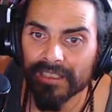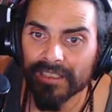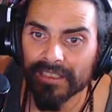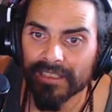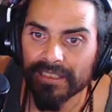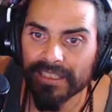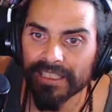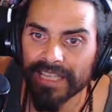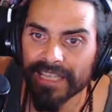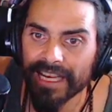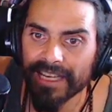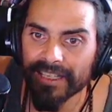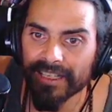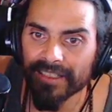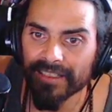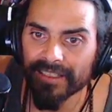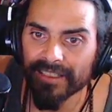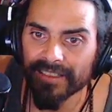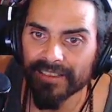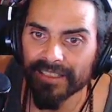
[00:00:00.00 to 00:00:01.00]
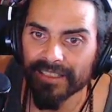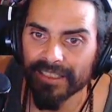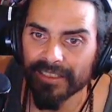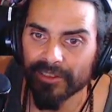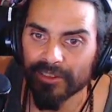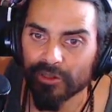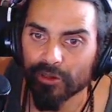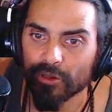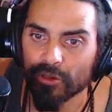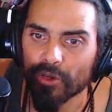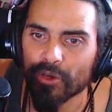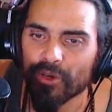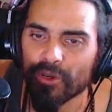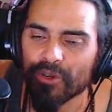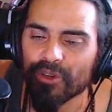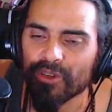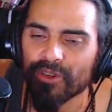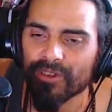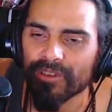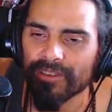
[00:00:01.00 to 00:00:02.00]
Deanne says
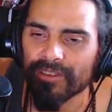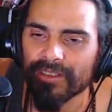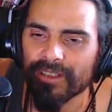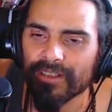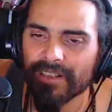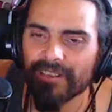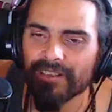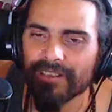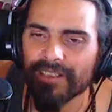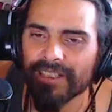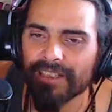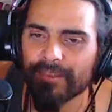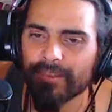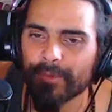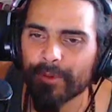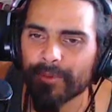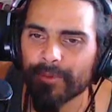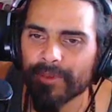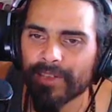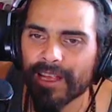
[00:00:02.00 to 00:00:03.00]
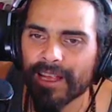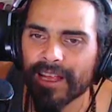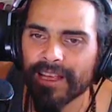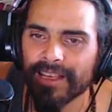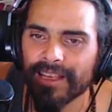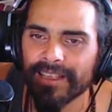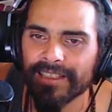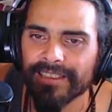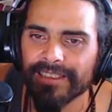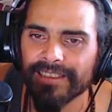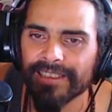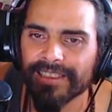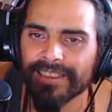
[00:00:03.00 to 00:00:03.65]
troll. Oh yeah, I remember that.